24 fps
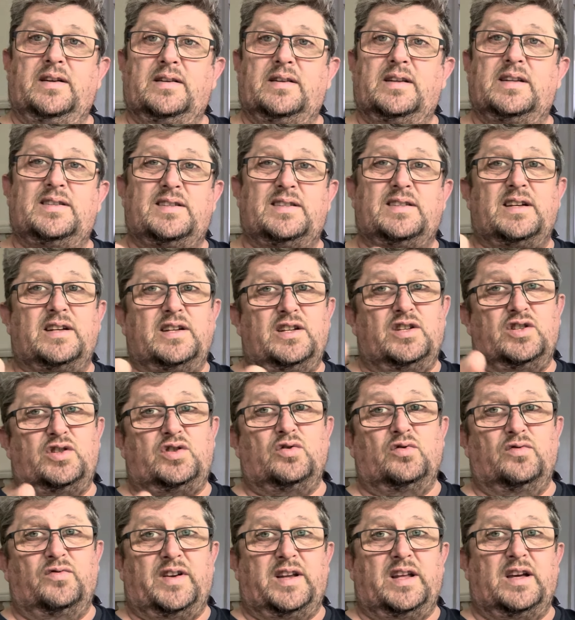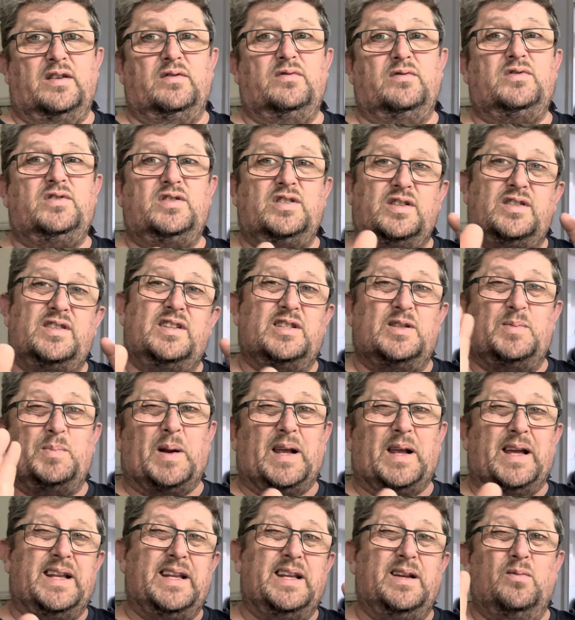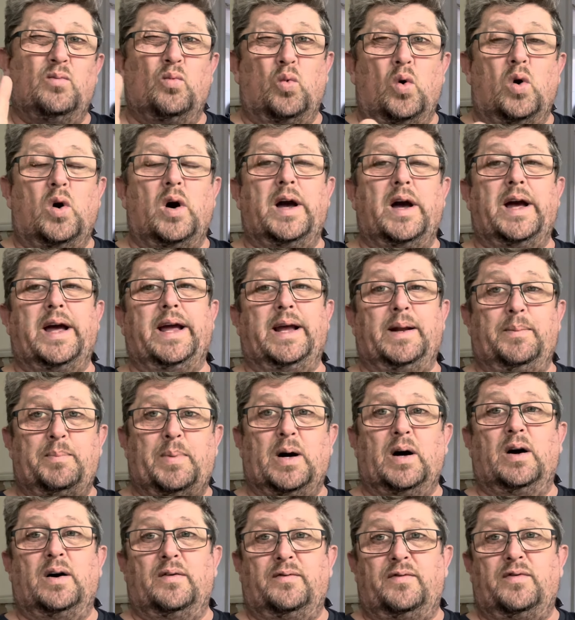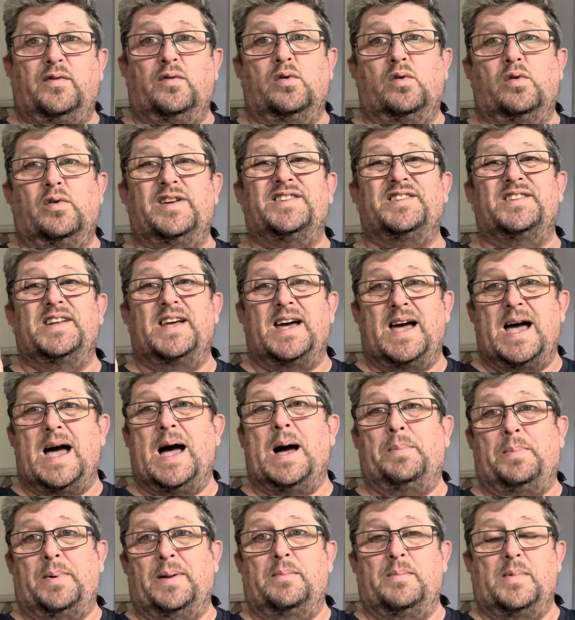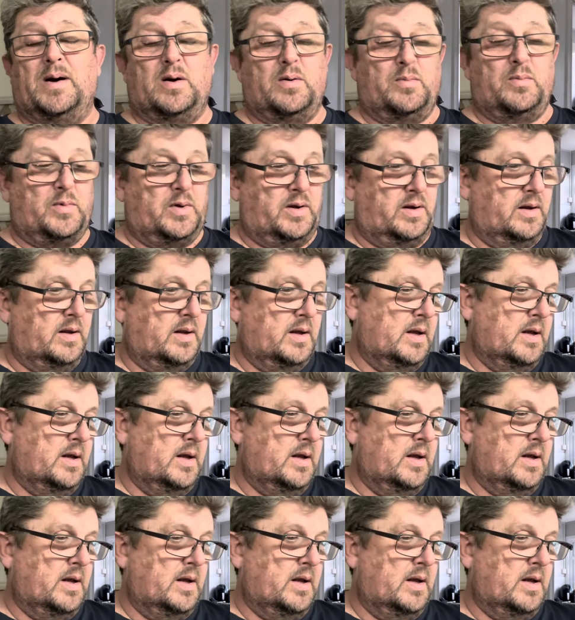this is only a short video just explaining why part 4 isn't up at the moment.